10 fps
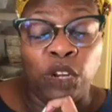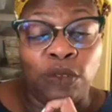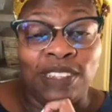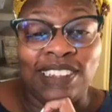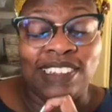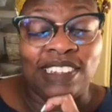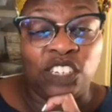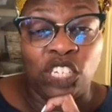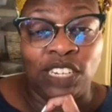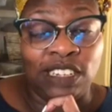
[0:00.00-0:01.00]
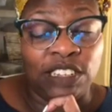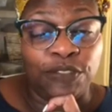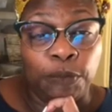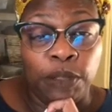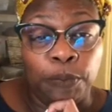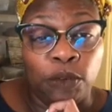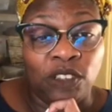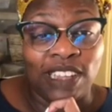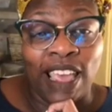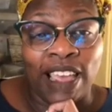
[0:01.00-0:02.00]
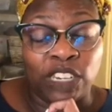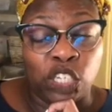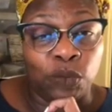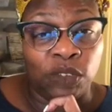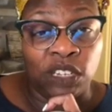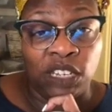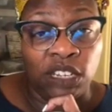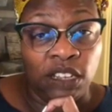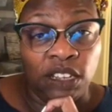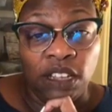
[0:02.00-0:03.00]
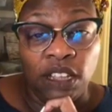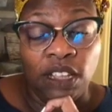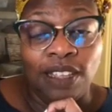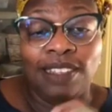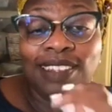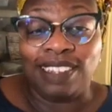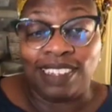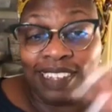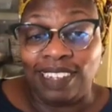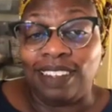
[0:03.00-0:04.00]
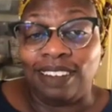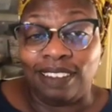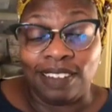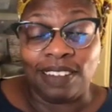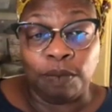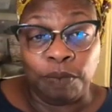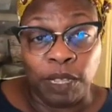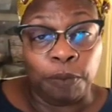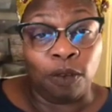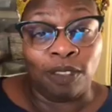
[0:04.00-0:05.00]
know, this is a chance for people to actually see some people